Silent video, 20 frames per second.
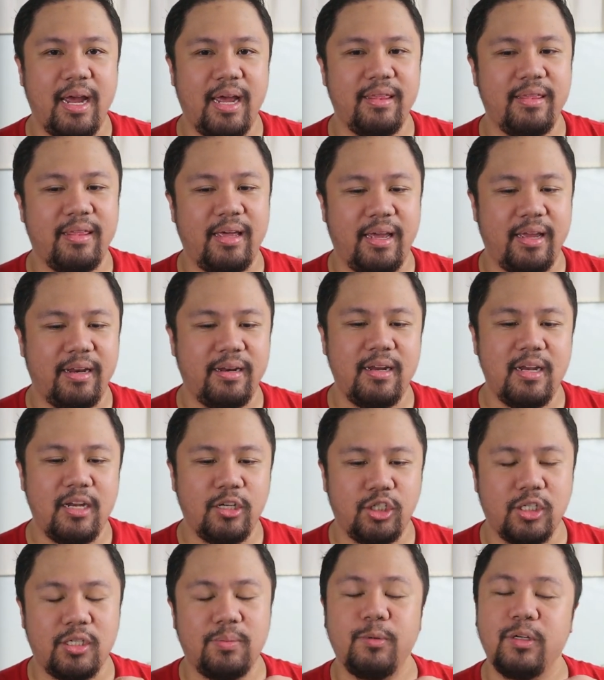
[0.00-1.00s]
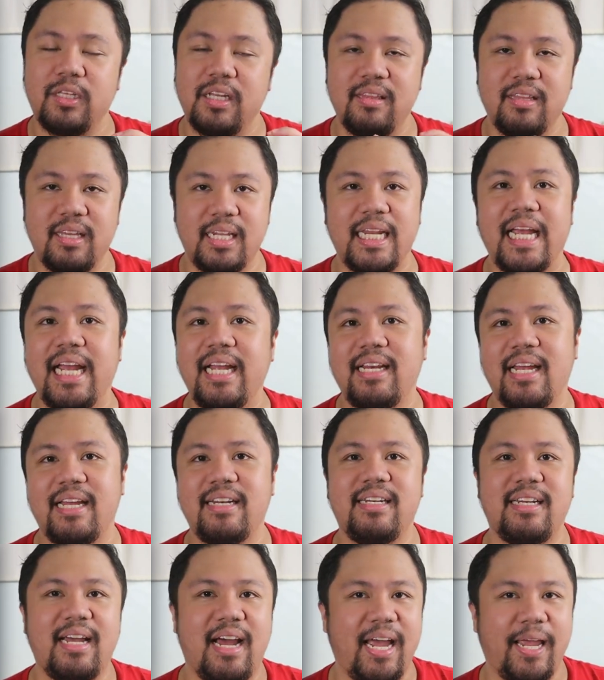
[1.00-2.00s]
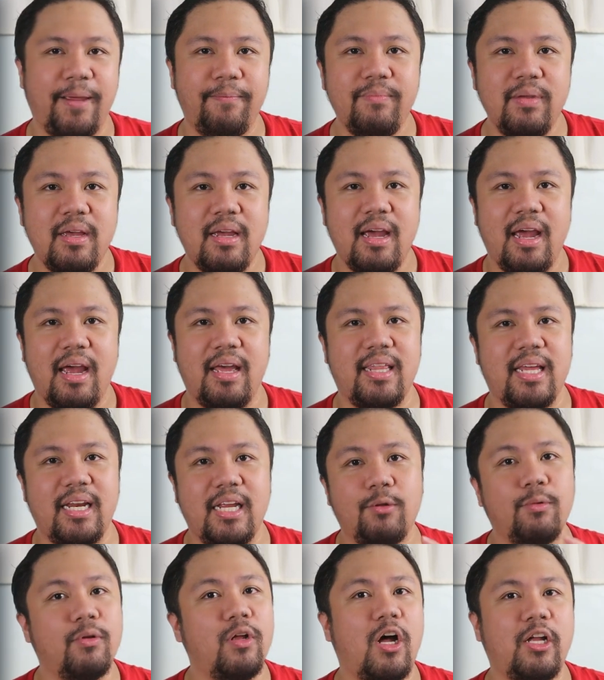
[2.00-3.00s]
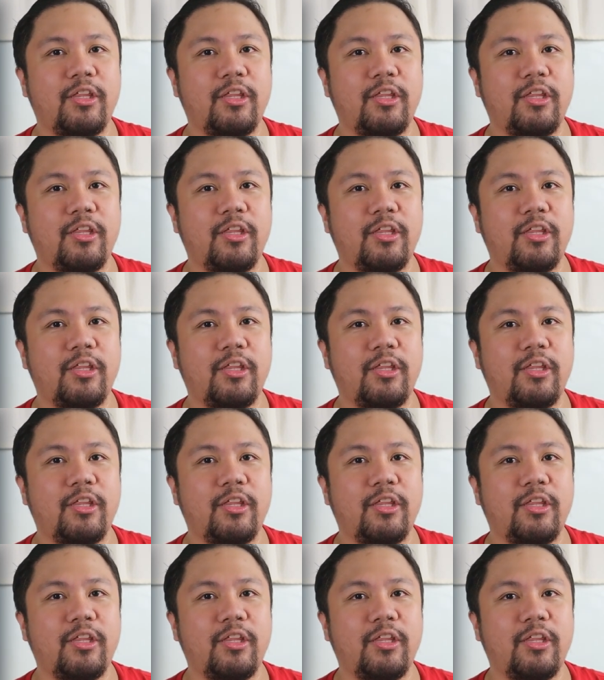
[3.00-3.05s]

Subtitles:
and then just put in the date and time, and then it will